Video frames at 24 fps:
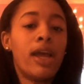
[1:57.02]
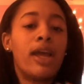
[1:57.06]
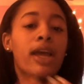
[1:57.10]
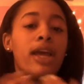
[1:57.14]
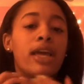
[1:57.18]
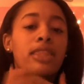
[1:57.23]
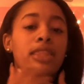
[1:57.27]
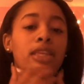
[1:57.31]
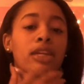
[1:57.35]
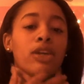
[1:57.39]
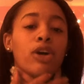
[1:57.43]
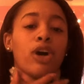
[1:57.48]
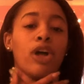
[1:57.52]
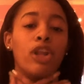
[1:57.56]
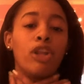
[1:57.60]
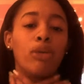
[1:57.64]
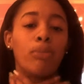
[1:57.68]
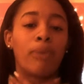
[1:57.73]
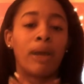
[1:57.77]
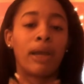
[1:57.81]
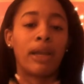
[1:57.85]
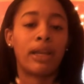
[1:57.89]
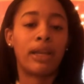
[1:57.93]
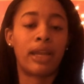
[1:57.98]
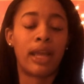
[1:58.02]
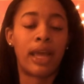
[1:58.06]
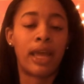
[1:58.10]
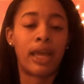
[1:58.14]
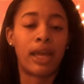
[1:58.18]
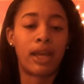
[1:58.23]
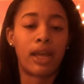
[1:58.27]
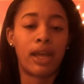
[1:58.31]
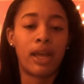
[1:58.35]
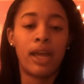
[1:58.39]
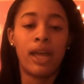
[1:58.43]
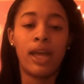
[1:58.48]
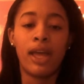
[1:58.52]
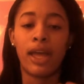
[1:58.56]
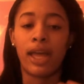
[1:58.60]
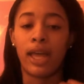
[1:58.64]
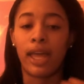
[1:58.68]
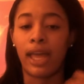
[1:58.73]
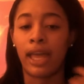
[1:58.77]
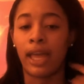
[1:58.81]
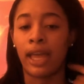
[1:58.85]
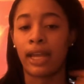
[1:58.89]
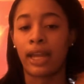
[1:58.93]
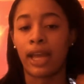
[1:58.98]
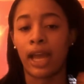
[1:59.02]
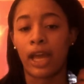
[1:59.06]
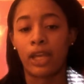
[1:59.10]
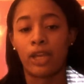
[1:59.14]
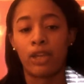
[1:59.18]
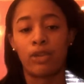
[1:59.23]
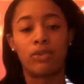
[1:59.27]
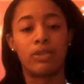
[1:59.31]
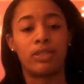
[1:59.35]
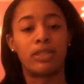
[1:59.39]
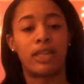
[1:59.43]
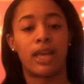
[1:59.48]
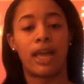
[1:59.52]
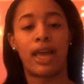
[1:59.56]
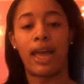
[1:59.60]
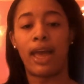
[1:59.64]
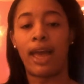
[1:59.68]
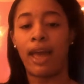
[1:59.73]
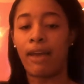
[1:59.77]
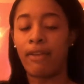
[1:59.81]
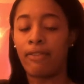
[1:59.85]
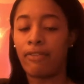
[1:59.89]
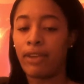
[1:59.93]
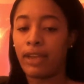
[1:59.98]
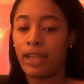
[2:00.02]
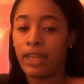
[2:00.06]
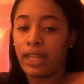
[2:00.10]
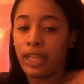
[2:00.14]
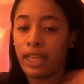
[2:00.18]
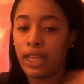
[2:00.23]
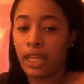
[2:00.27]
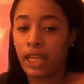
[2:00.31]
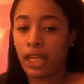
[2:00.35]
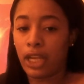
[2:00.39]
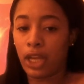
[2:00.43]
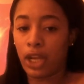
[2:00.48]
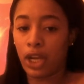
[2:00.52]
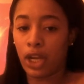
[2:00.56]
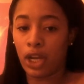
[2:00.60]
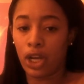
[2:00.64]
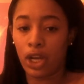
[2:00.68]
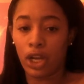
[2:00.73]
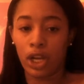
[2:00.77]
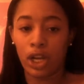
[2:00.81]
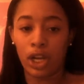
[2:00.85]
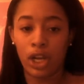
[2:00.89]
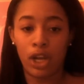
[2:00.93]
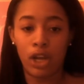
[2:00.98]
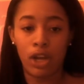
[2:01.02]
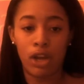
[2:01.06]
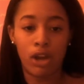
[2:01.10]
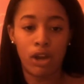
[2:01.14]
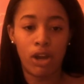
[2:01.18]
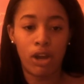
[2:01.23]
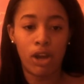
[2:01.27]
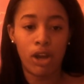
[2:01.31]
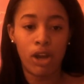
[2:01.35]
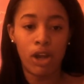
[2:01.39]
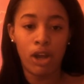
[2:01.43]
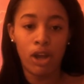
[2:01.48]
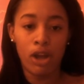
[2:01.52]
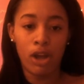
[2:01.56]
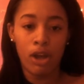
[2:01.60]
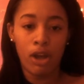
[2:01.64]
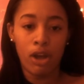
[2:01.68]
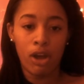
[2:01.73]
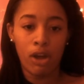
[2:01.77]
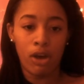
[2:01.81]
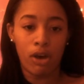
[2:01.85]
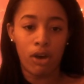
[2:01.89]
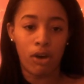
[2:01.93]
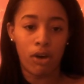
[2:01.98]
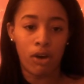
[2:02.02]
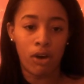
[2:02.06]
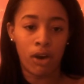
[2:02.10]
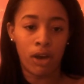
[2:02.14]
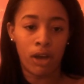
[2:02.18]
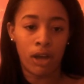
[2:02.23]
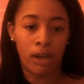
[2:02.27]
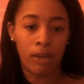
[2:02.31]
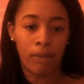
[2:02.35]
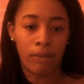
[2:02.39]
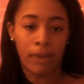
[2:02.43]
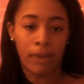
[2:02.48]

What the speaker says: and then all of my neck. And I used to have it here on